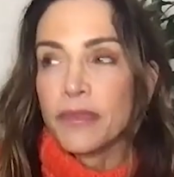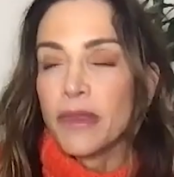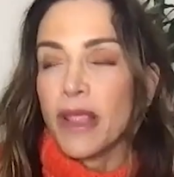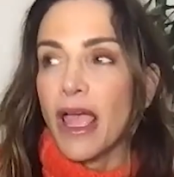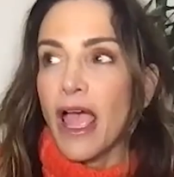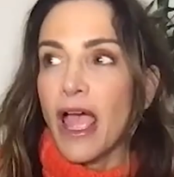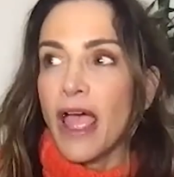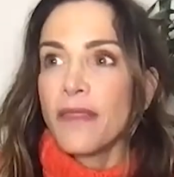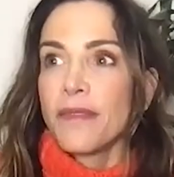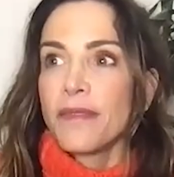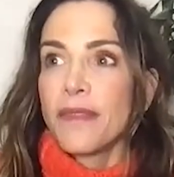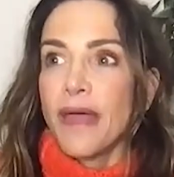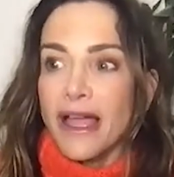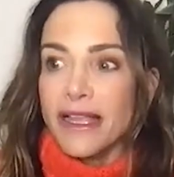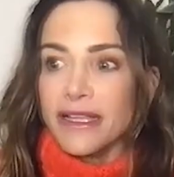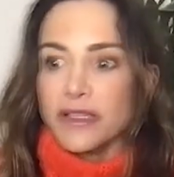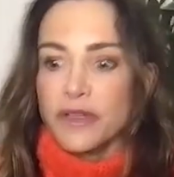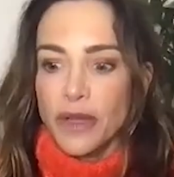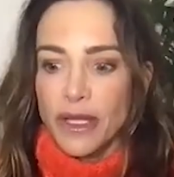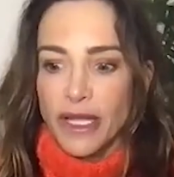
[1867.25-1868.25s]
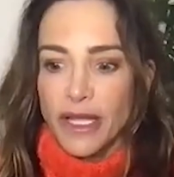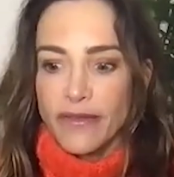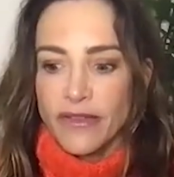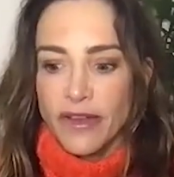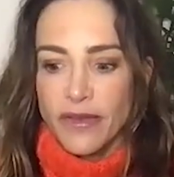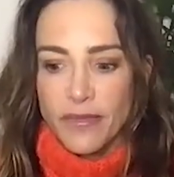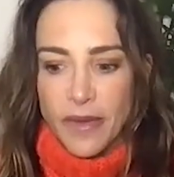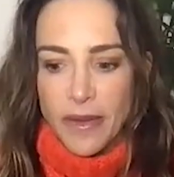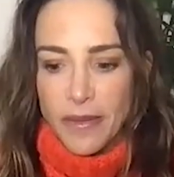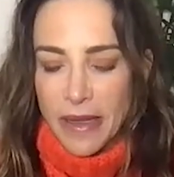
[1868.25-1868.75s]
And that's when you have to
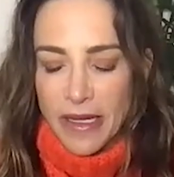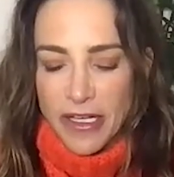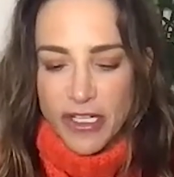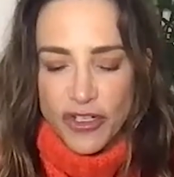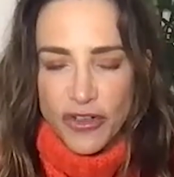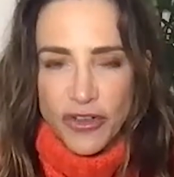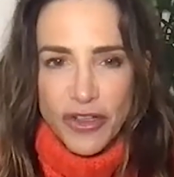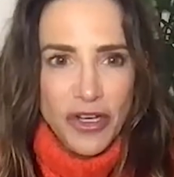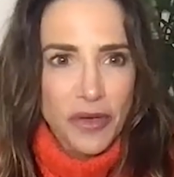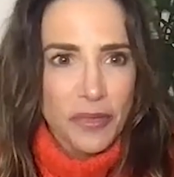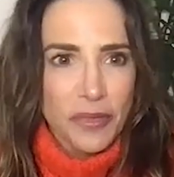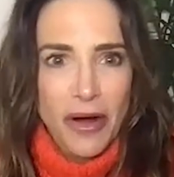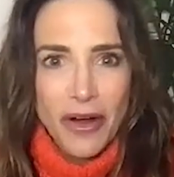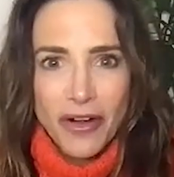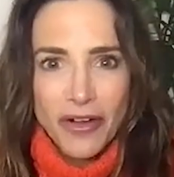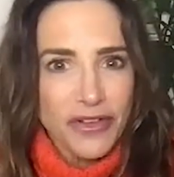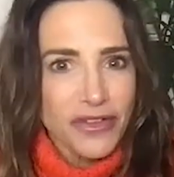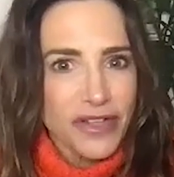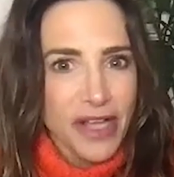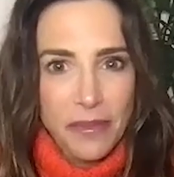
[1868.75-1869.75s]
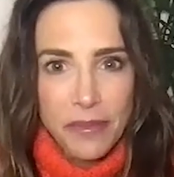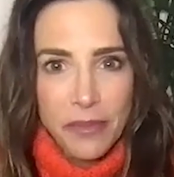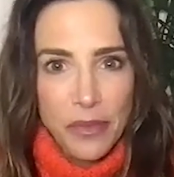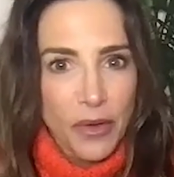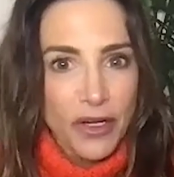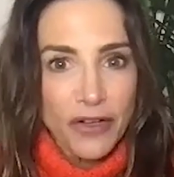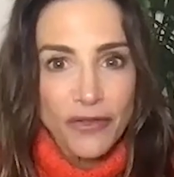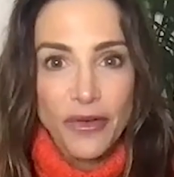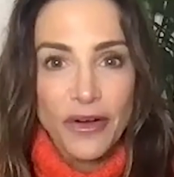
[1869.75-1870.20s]
make sure that your partner's on board for it.